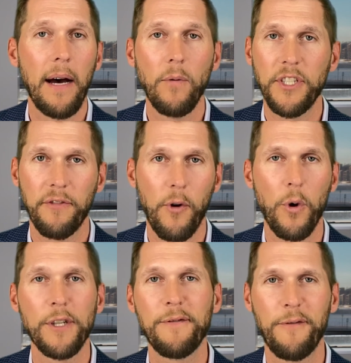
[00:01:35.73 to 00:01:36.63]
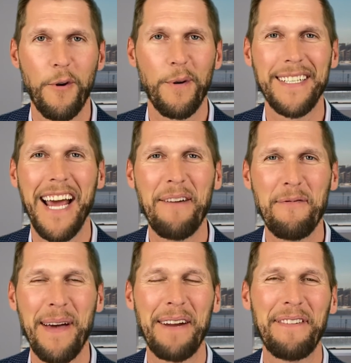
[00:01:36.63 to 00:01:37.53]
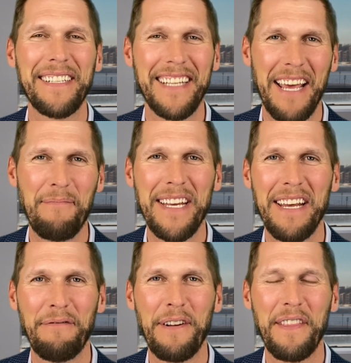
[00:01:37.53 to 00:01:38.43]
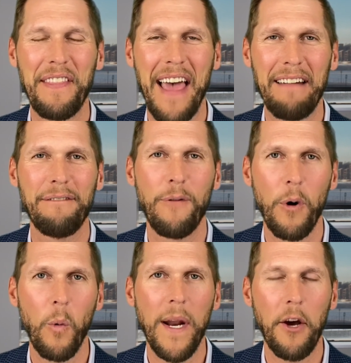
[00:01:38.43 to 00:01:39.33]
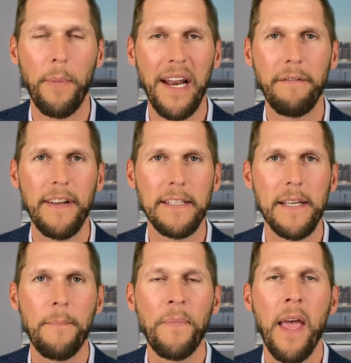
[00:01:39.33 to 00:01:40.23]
which of course for retirement benefits can be different than that for widow benefits.